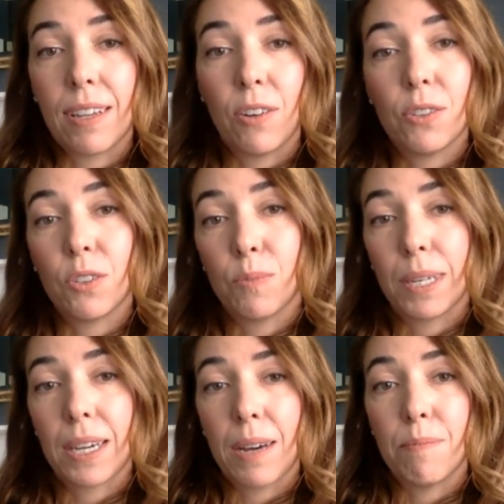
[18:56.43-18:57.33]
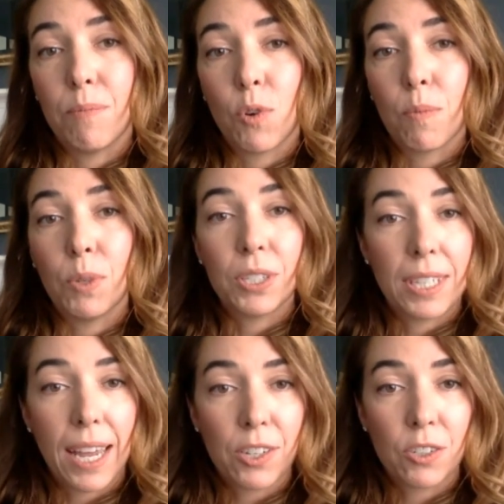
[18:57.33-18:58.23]
and also become more
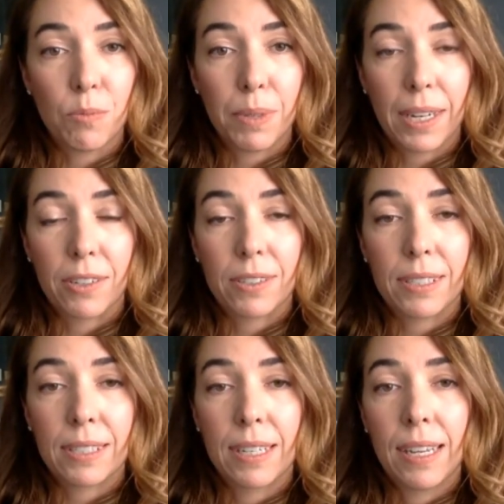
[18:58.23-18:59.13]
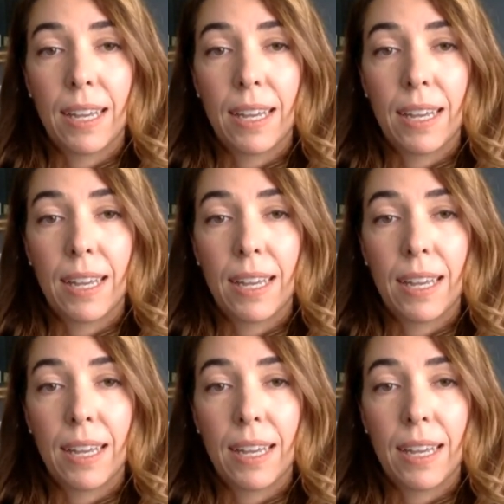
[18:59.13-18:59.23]
multinational players.